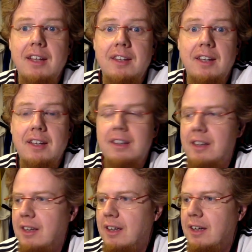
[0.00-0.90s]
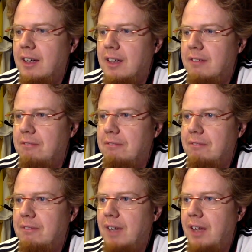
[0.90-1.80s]
Then uh,
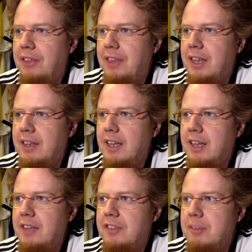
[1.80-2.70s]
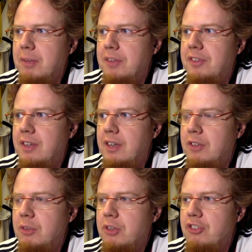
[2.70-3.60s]
I think they had a similar
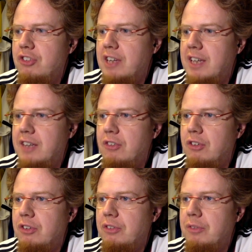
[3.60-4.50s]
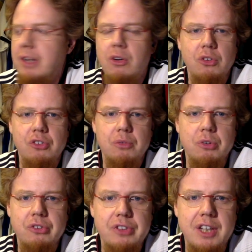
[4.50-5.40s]
situation later on where also
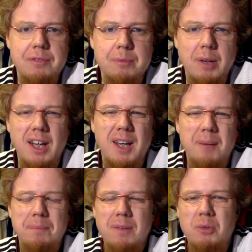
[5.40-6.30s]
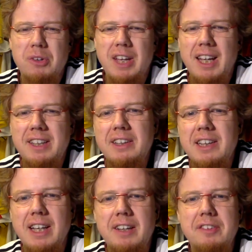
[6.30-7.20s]
was not given. Um, what I didn't
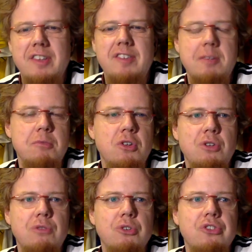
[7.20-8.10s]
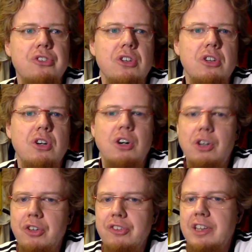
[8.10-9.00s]
like is that Sam Kerr was
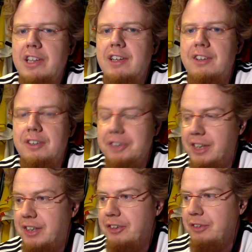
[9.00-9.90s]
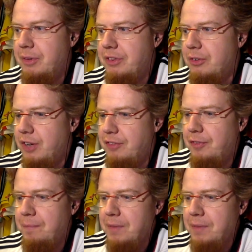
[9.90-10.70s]
constantly arg- arguing with the ref.